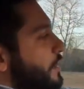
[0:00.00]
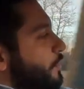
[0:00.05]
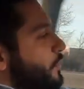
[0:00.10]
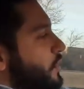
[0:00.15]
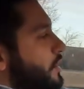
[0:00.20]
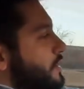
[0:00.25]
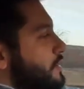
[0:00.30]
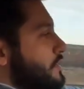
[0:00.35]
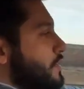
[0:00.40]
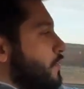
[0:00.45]
put
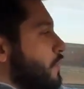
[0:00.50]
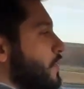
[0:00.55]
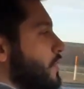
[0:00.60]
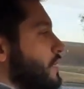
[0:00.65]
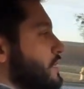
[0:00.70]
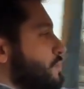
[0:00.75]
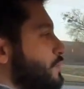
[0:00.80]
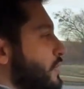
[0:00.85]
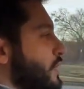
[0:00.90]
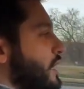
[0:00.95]
it into
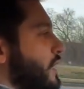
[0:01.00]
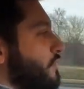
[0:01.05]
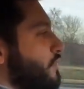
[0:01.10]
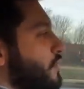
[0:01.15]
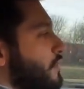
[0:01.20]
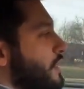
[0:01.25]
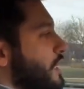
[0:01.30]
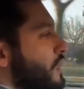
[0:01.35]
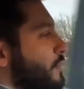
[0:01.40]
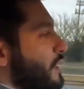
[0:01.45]
words, but if you
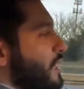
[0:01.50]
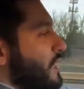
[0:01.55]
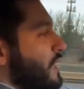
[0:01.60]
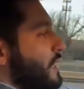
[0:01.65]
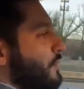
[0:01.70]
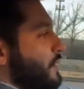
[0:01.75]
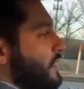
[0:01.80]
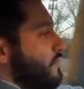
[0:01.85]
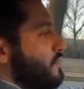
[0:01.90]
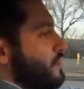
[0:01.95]
think about it,
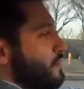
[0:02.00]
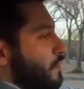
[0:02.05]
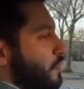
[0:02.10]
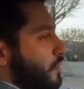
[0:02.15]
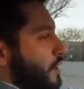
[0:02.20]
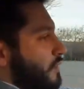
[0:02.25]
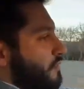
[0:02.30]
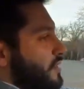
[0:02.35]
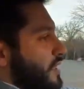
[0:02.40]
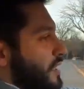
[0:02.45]
it gives you
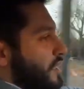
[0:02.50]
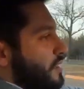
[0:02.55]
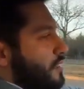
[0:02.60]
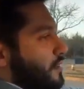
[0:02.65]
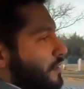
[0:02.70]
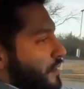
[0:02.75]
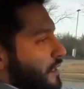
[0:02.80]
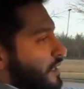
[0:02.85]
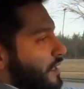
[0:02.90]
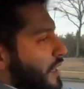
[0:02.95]
more of the
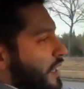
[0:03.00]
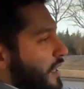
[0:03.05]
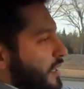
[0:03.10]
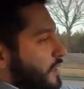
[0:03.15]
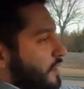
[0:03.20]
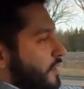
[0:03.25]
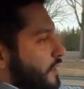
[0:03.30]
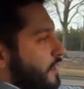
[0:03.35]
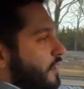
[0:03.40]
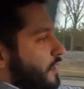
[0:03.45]

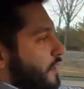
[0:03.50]
E39